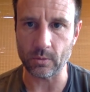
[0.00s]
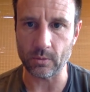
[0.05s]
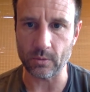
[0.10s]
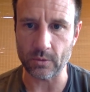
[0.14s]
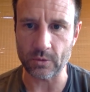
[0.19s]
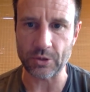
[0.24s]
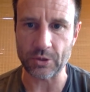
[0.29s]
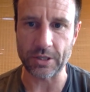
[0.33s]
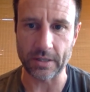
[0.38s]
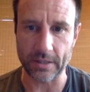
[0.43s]

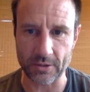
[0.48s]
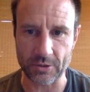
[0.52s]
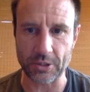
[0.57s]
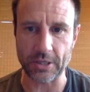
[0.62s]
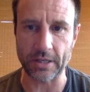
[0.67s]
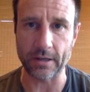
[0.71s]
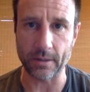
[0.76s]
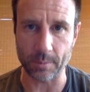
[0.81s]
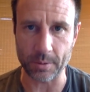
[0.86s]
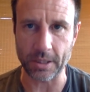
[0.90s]
Sitting
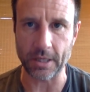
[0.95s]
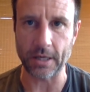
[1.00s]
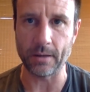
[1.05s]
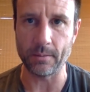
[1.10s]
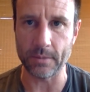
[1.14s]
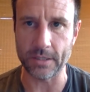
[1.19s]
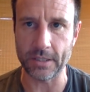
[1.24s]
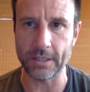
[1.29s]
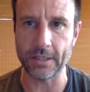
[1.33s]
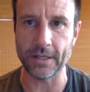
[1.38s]
stand-up
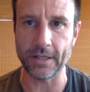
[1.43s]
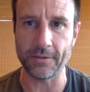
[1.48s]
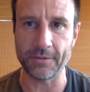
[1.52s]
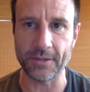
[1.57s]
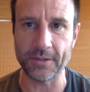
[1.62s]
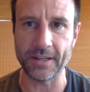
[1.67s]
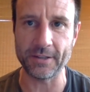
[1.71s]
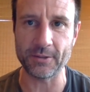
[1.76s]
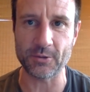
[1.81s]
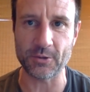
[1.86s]
comedy. Yeah.
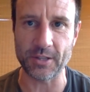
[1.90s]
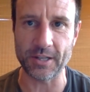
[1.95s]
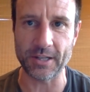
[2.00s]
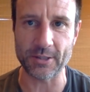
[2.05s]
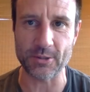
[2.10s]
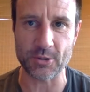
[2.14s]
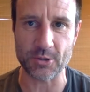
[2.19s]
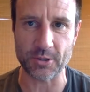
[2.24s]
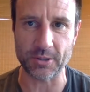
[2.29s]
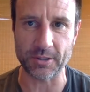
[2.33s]

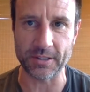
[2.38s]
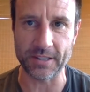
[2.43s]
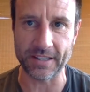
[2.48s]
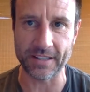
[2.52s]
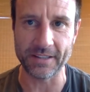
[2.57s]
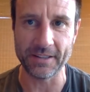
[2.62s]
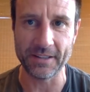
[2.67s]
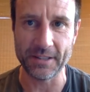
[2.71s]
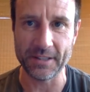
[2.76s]
Thanks, Julie. Yeah.